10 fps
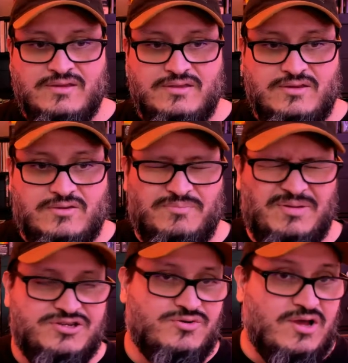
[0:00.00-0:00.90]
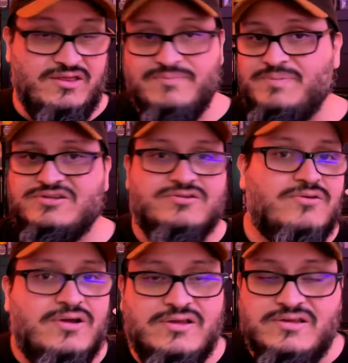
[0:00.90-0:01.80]
the picture quality. The picture
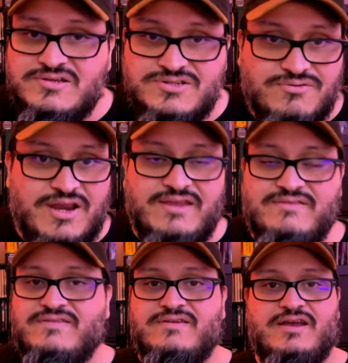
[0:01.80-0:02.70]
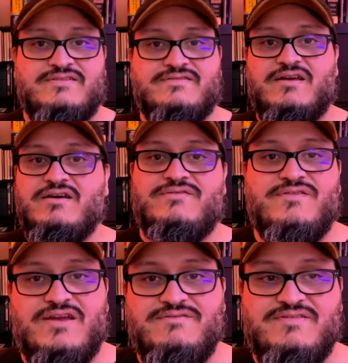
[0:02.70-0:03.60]
quality looks great.
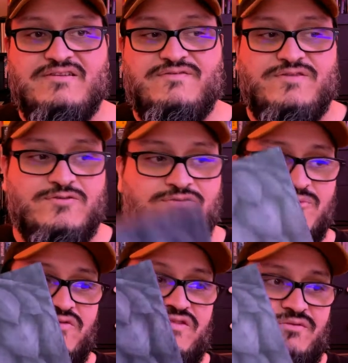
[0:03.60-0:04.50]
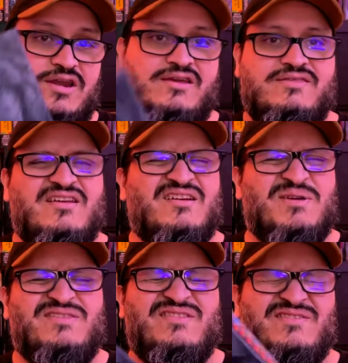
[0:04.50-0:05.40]
I've seen a few of the movies already. I think I'm
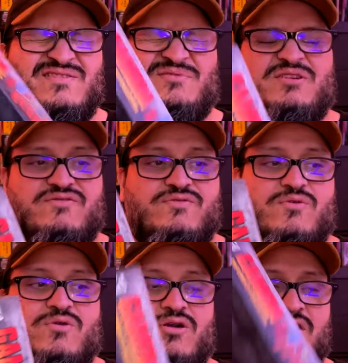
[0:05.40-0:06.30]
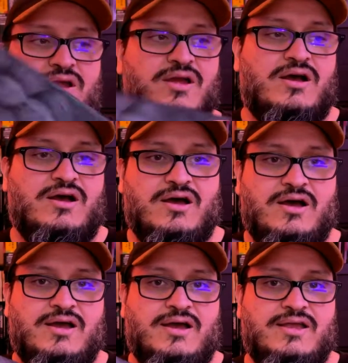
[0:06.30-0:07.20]
on this 3 or 4.
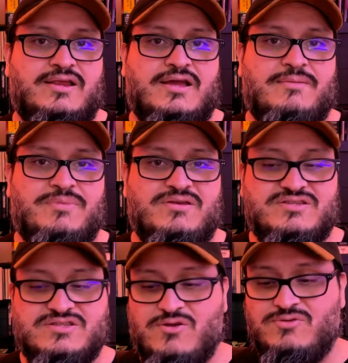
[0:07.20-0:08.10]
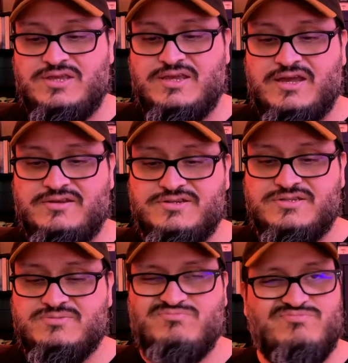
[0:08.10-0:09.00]
I've been slowly kind of
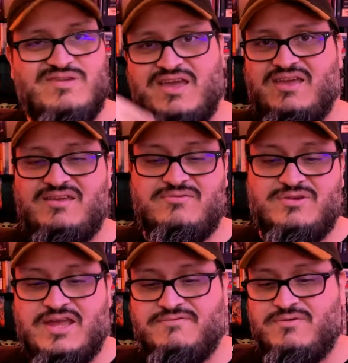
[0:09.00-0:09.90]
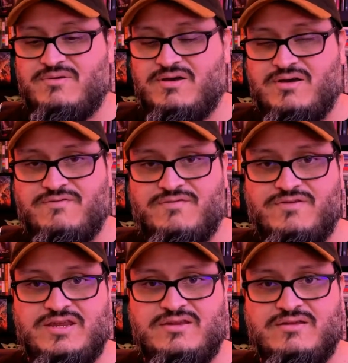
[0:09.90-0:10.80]
just, hey, when I have a
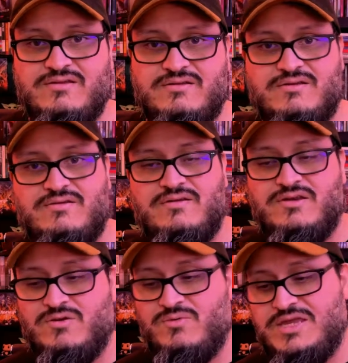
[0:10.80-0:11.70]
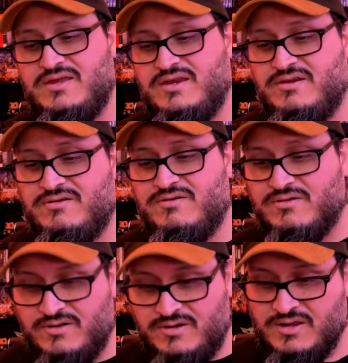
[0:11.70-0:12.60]
free, weekend here,
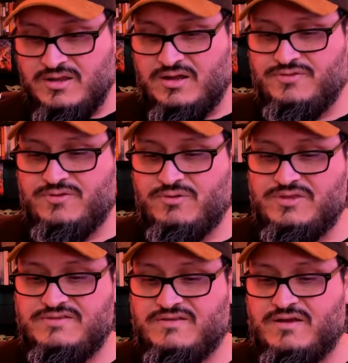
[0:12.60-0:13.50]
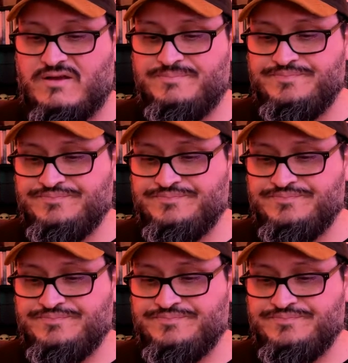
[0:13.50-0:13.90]
I'll throw these on.